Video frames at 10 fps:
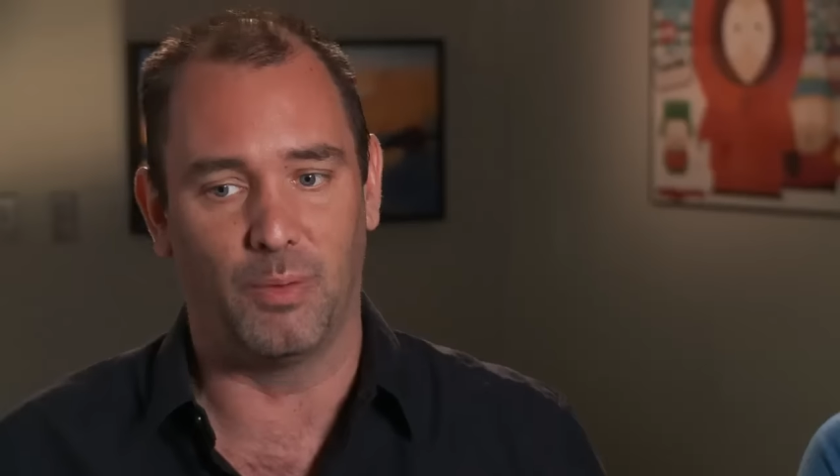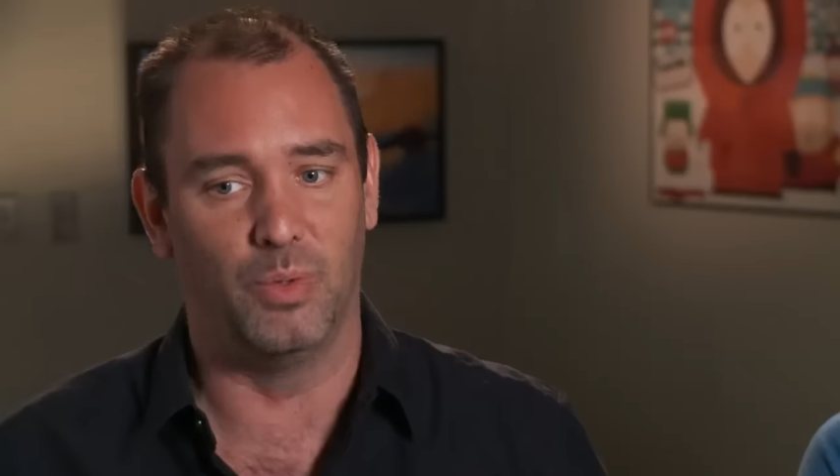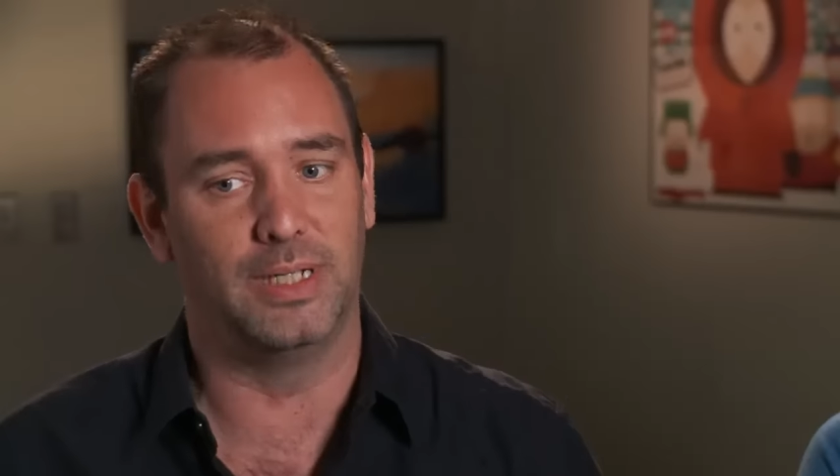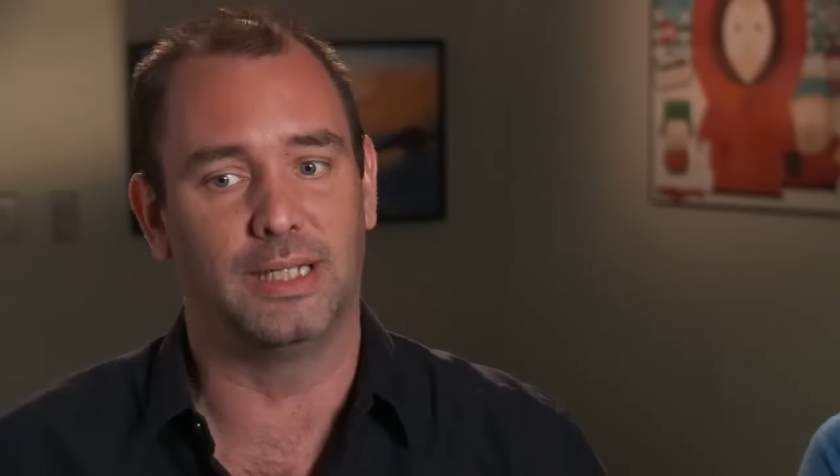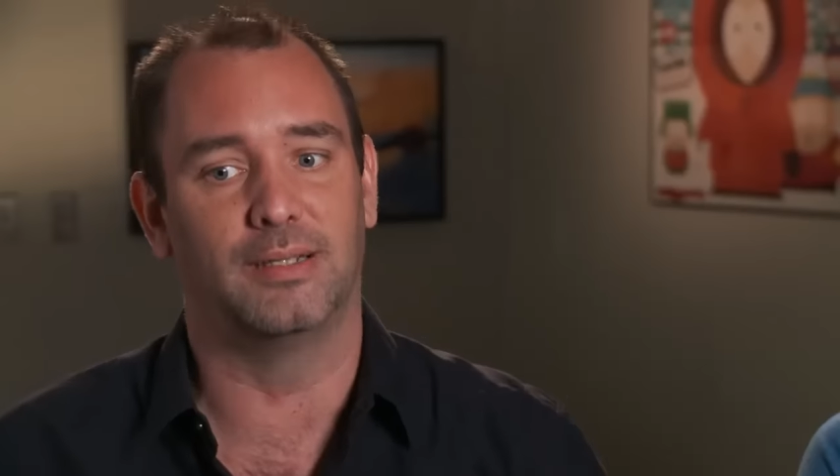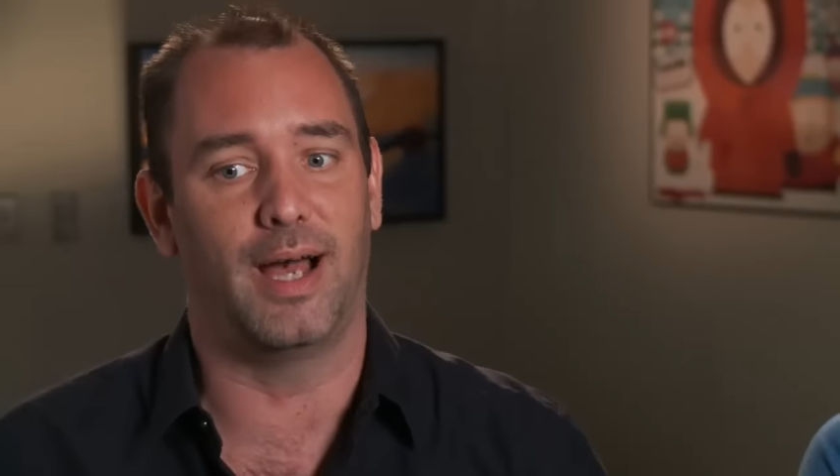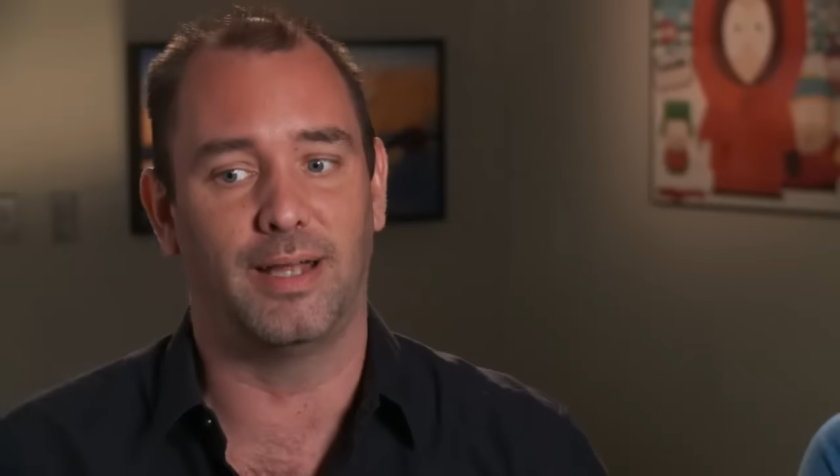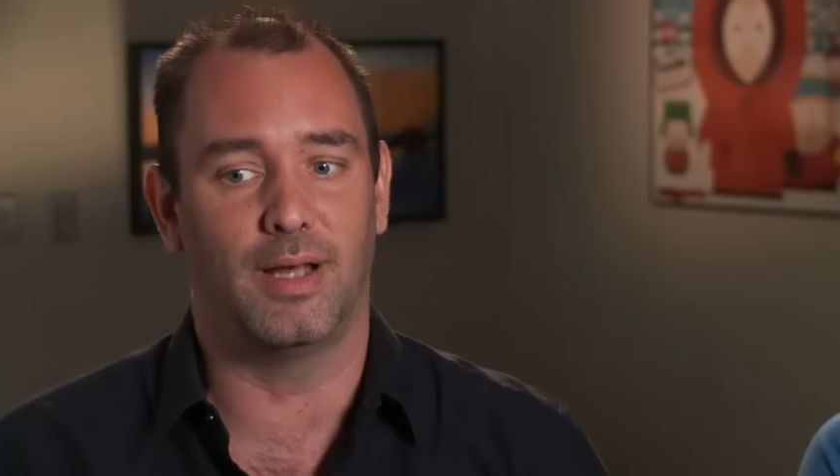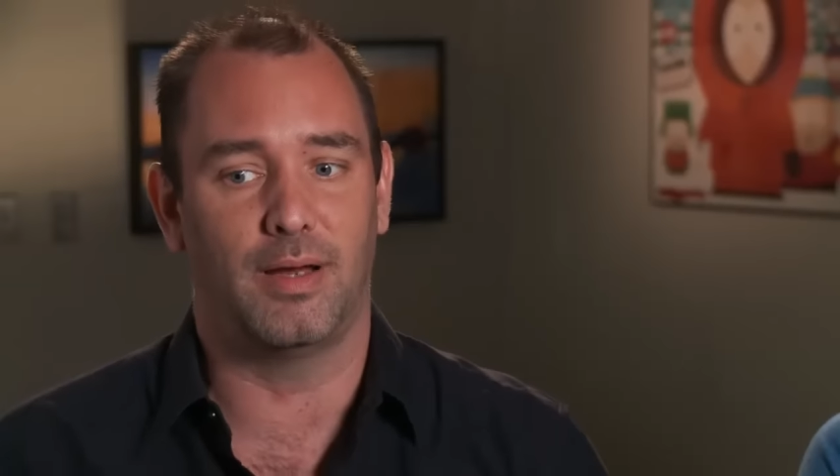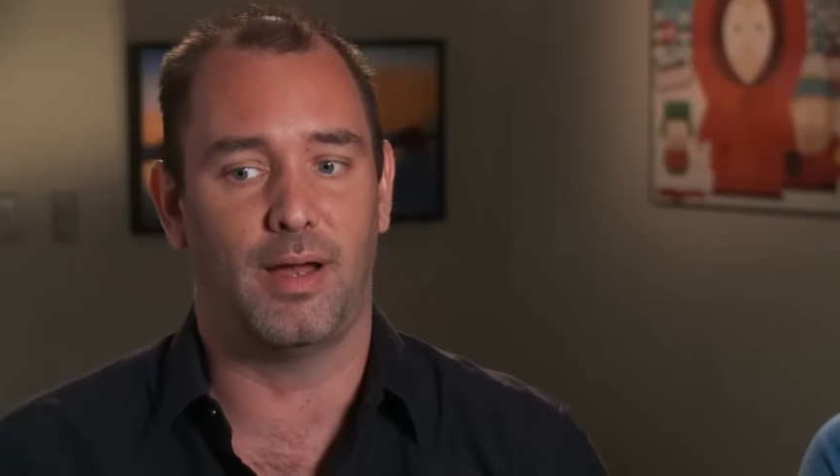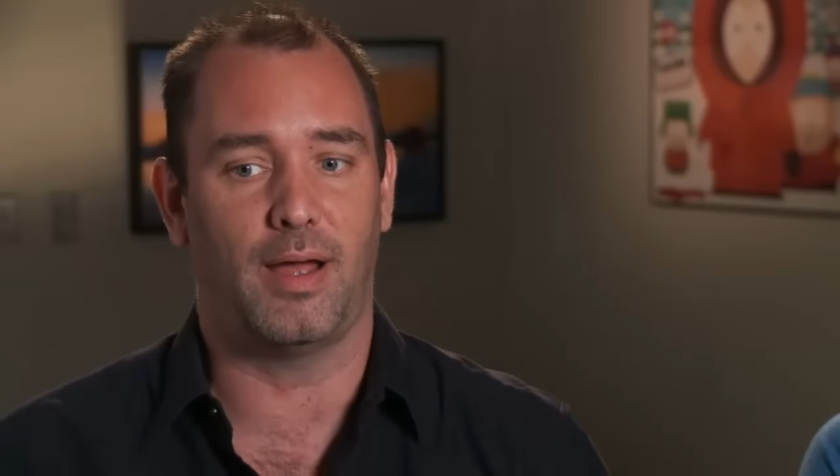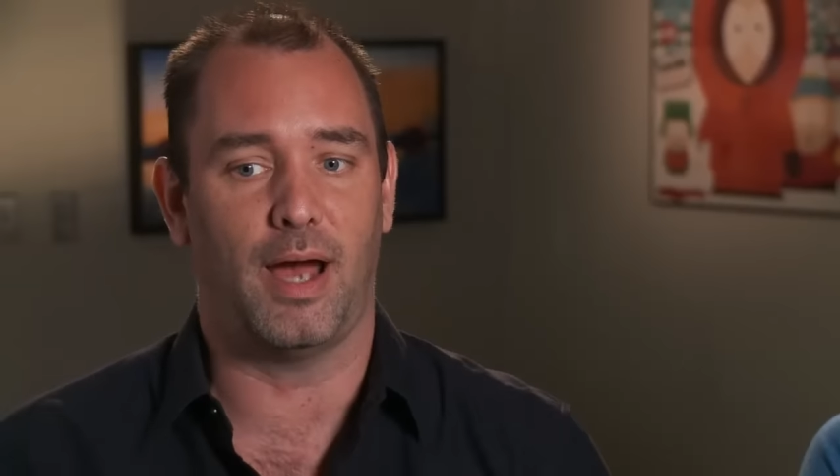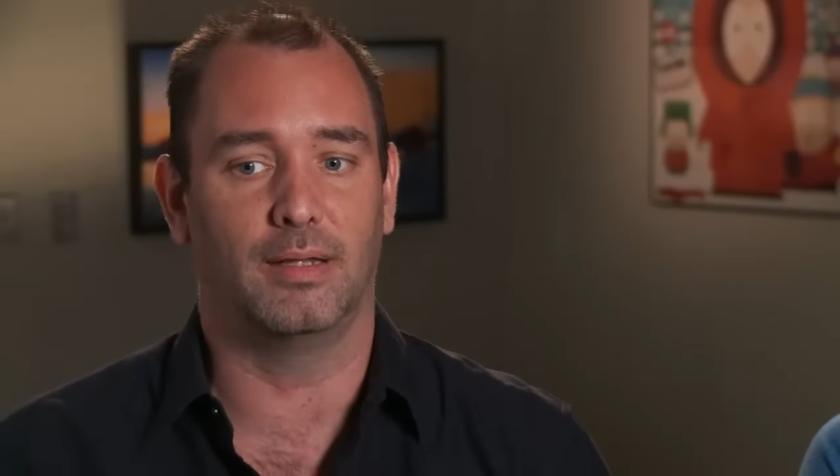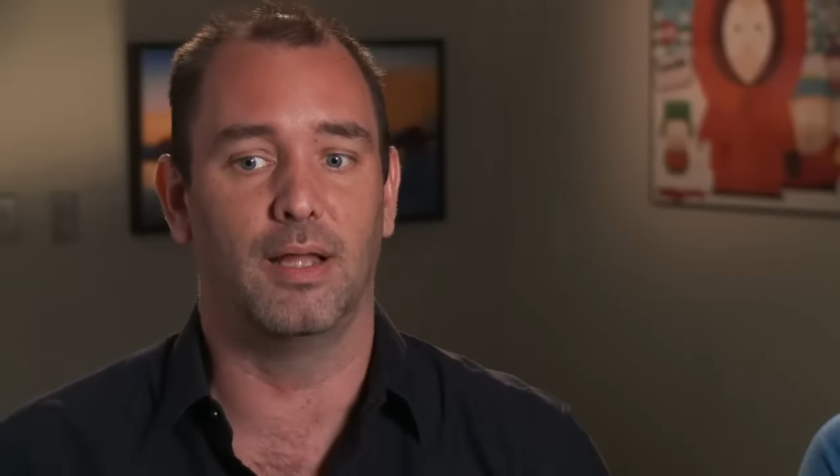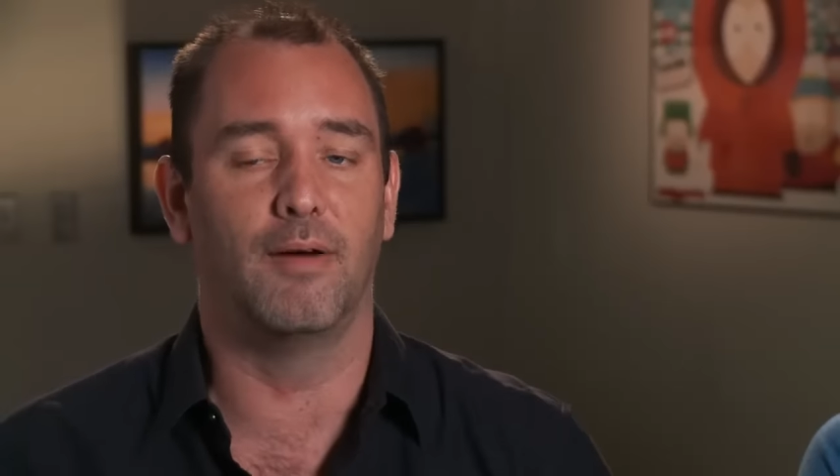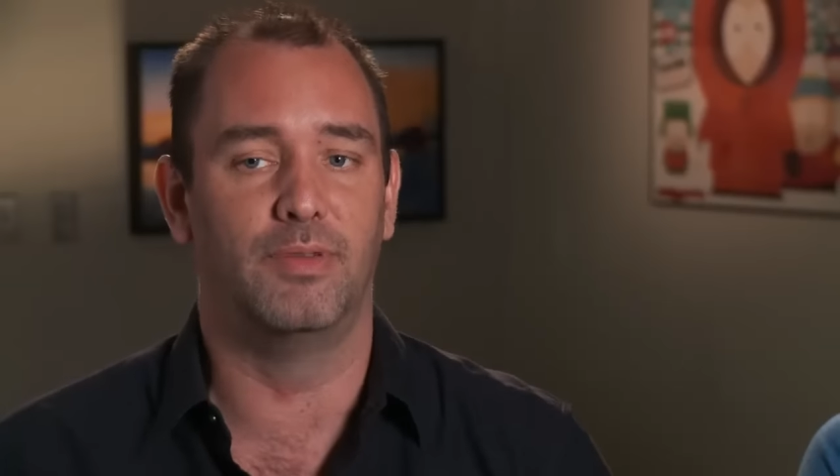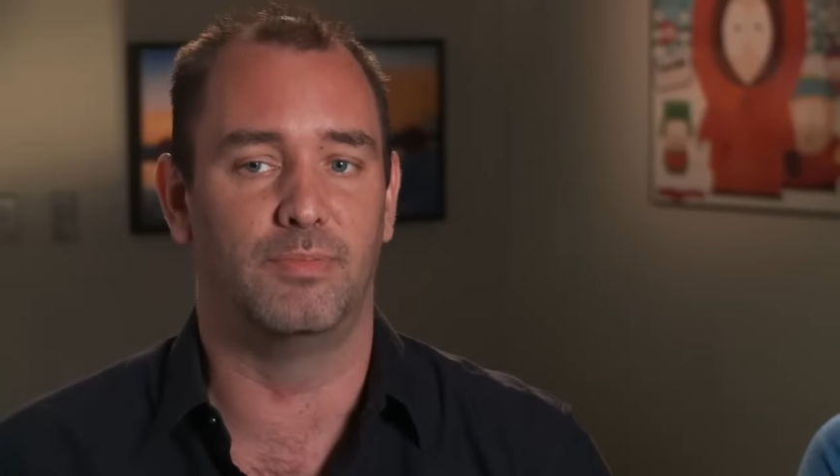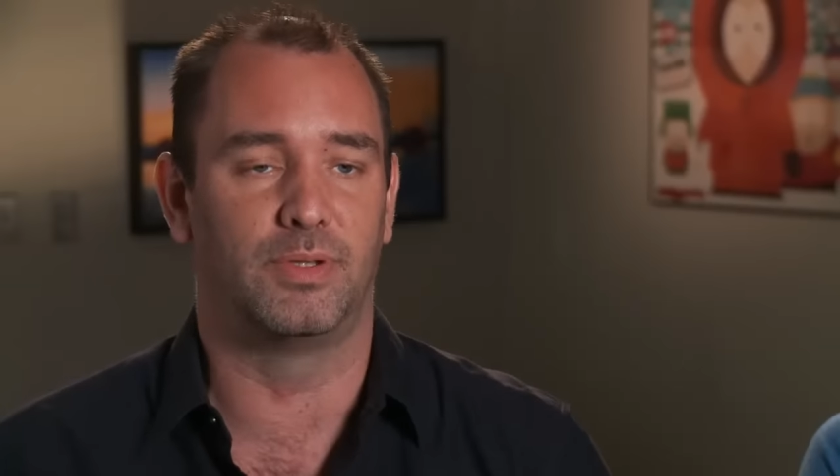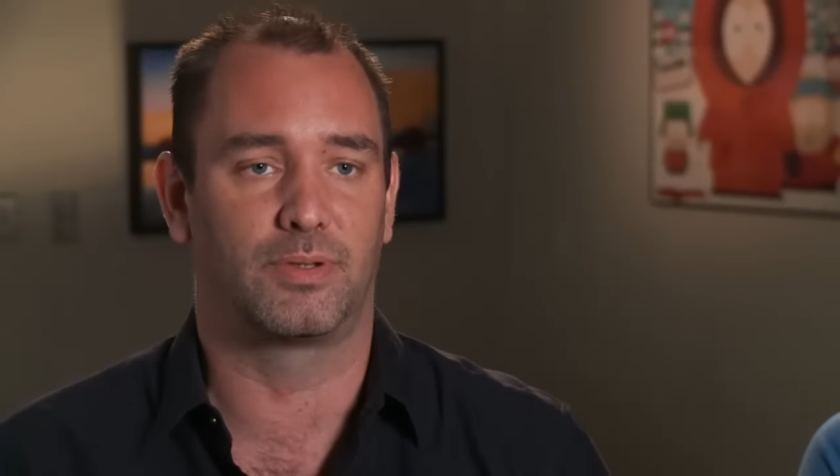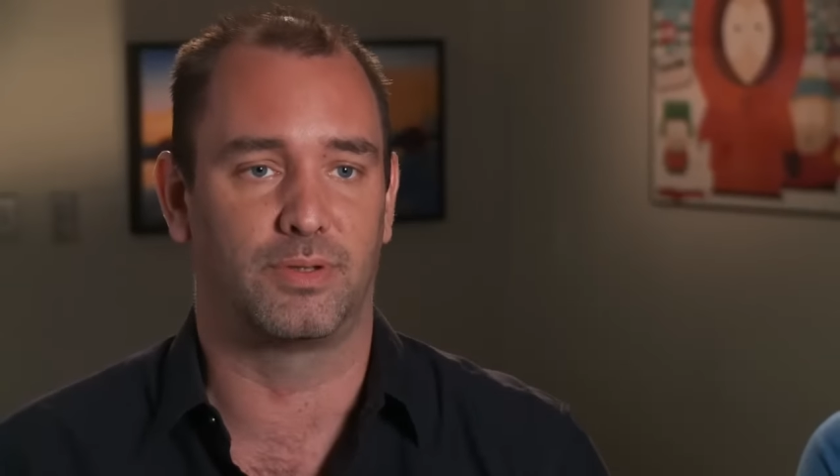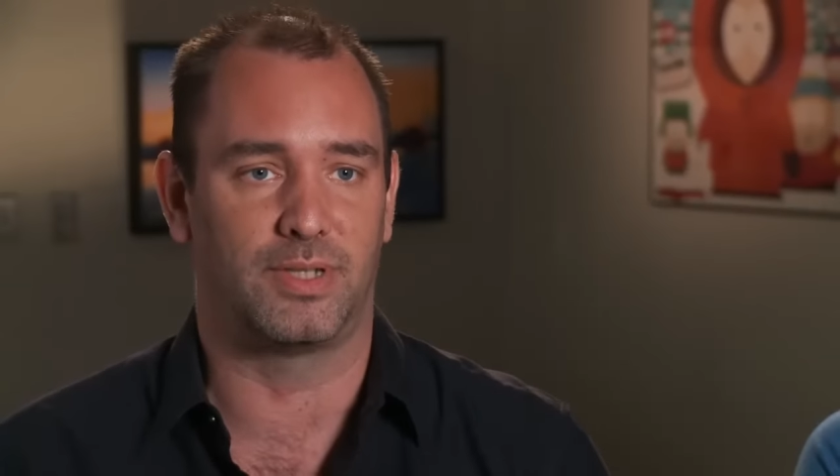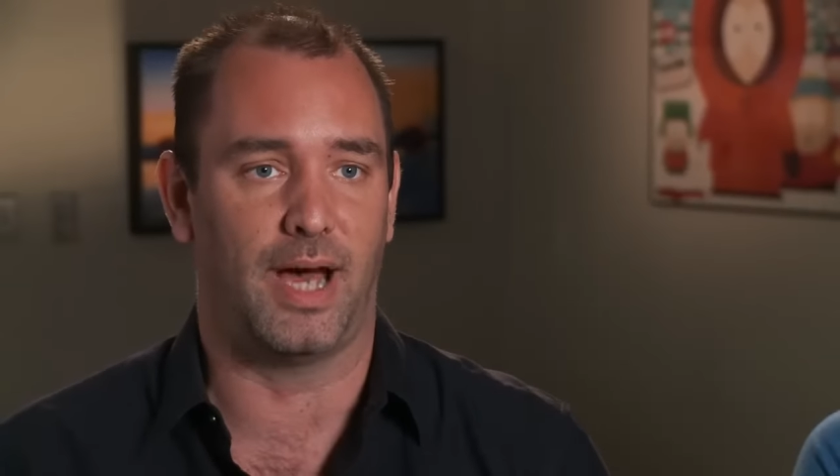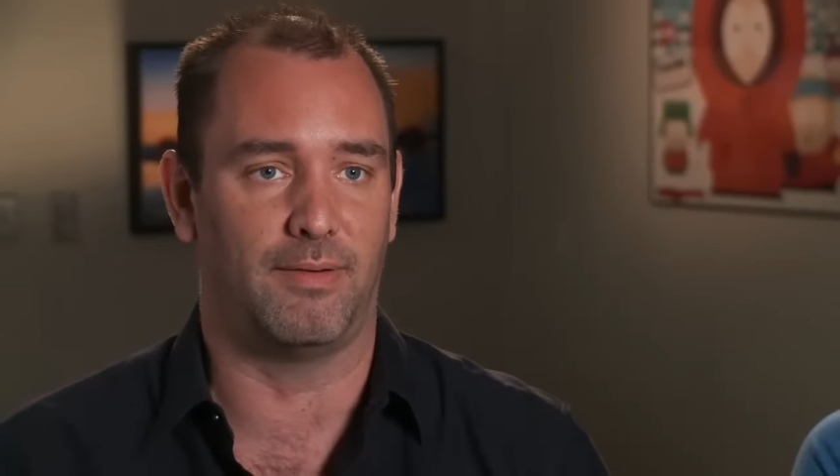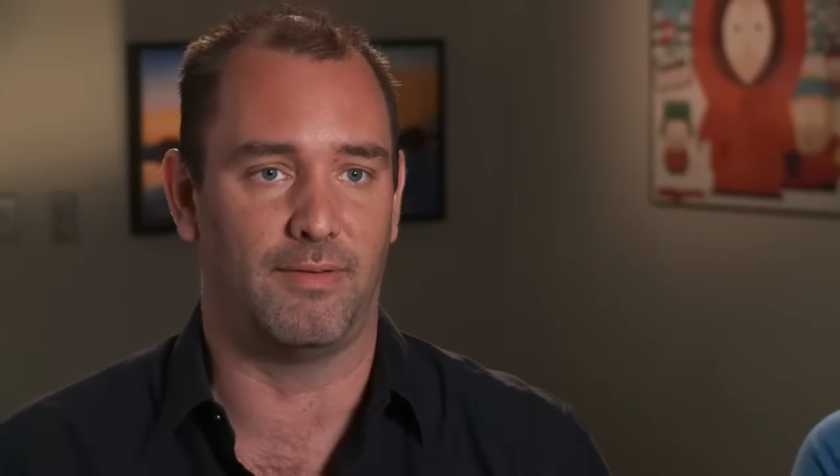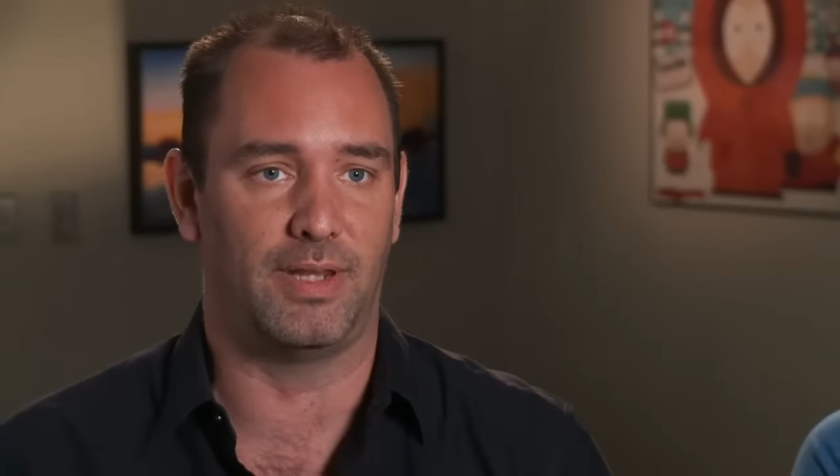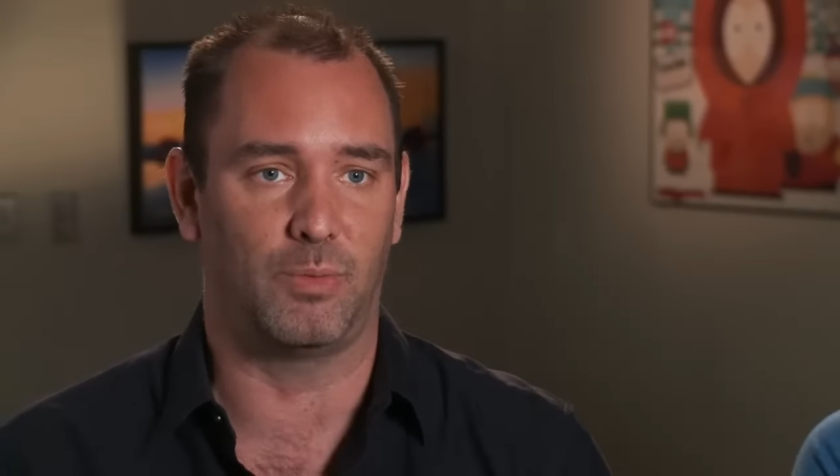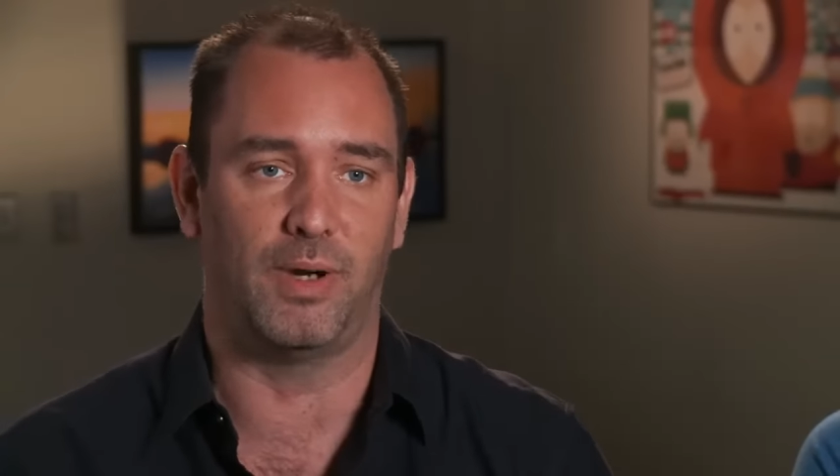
really love the musical side of everything.